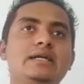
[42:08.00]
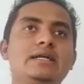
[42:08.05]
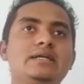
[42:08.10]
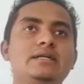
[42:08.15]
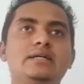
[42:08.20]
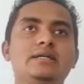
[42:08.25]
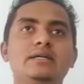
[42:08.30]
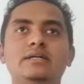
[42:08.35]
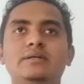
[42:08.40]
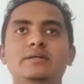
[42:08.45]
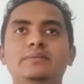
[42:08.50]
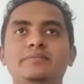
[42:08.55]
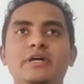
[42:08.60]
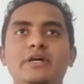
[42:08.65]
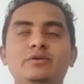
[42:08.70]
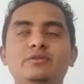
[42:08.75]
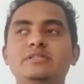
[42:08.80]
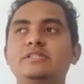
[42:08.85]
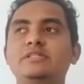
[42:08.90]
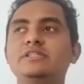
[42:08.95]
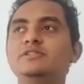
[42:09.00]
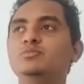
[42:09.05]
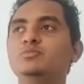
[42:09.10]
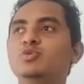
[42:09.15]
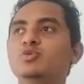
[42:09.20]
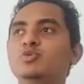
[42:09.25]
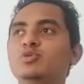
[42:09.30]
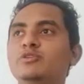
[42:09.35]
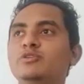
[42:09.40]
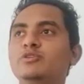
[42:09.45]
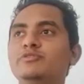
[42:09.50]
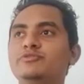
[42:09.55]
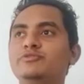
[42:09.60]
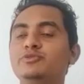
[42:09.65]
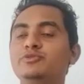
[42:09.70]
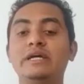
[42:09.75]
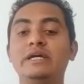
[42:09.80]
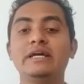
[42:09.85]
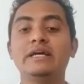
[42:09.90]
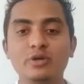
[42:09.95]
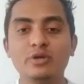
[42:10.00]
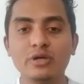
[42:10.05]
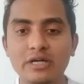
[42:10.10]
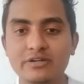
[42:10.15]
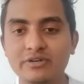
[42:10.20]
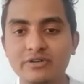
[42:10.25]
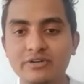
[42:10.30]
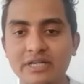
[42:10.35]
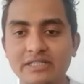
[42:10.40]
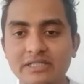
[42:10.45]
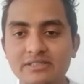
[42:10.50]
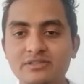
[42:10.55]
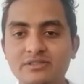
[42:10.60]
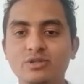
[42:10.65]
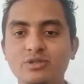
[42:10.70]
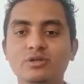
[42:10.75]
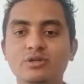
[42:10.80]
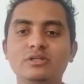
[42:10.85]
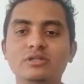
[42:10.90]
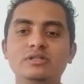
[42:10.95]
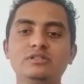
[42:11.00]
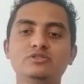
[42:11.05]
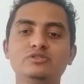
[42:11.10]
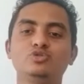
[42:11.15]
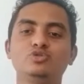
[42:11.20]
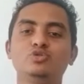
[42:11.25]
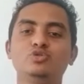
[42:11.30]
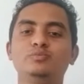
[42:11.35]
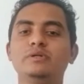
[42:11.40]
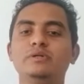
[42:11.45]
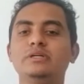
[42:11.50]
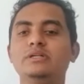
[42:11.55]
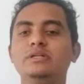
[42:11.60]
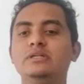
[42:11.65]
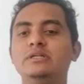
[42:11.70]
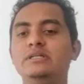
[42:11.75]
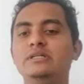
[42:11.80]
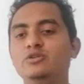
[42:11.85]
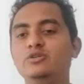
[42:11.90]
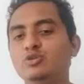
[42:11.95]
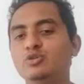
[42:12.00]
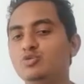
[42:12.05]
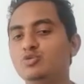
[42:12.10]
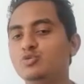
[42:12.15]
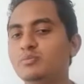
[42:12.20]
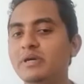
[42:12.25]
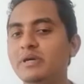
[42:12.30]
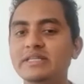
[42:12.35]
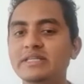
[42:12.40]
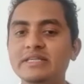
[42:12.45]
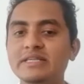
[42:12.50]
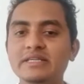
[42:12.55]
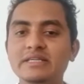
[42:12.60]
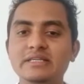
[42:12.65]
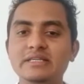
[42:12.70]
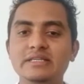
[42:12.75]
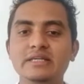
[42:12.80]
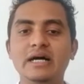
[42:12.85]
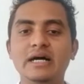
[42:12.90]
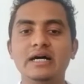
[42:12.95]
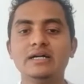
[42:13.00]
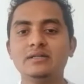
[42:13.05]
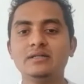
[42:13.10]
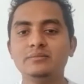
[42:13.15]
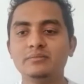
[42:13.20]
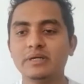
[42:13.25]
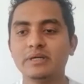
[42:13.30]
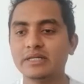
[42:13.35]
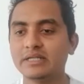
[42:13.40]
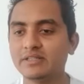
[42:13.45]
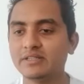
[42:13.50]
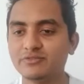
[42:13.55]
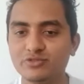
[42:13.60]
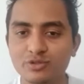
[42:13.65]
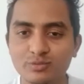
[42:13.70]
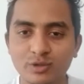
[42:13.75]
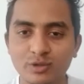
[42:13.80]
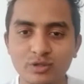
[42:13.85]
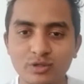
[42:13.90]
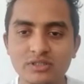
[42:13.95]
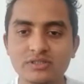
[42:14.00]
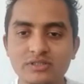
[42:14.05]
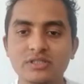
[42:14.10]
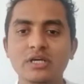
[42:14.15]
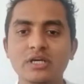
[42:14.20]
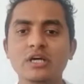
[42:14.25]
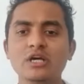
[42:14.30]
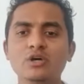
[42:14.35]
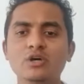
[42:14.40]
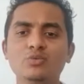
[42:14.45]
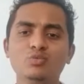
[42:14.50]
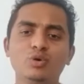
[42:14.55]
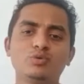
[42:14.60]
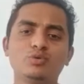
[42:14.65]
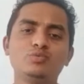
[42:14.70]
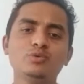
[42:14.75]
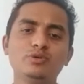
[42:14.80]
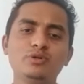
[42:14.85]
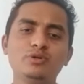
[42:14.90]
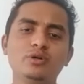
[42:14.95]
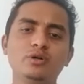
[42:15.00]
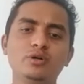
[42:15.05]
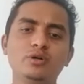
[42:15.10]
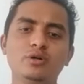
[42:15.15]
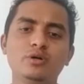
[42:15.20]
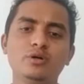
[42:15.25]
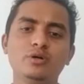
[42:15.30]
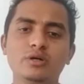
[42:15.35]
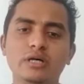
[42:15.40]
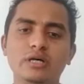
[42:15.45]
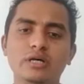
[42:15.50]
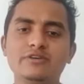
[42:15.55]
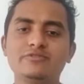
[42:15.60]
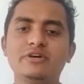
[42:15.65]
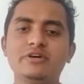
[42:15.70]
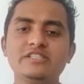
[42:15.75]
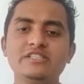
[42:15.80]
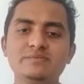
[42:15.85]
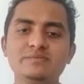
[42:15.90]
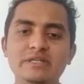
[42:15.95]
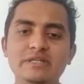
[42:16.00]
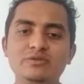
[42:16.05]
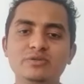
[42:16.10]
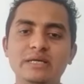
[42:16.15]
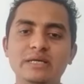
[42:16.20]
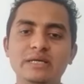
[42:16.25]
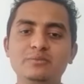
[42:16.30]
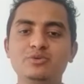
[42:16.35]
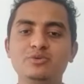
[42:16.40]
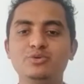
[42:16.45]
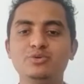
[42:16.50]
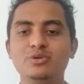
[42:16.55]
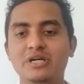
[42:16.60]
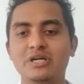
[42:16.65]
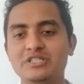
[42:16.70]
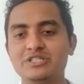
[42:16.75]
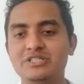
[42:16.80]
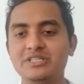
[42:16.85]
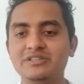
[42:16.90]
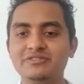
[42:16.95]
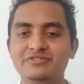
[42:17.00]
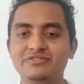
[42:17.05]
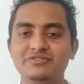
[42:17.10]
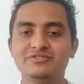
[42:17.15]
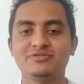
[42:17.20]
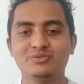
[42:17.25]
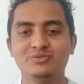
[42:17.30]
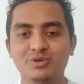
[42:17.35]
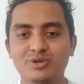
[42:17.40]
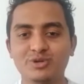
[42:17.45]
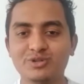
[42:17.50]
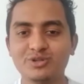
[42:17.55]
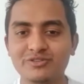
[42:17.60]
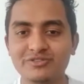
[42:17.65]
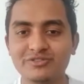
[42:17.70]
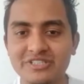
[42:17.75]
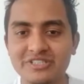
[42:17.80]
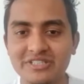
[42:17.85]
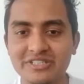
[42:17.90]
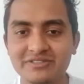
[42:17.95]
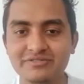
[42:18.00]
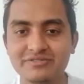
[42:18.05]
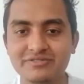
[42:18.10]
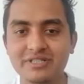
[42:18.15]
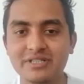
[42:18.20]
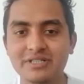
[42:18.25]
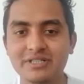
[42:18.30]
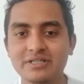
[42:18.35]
now this is more of to get your advice. You're a superhero to many young budding footballers. What would your advice be to them to achieve what you have achieved?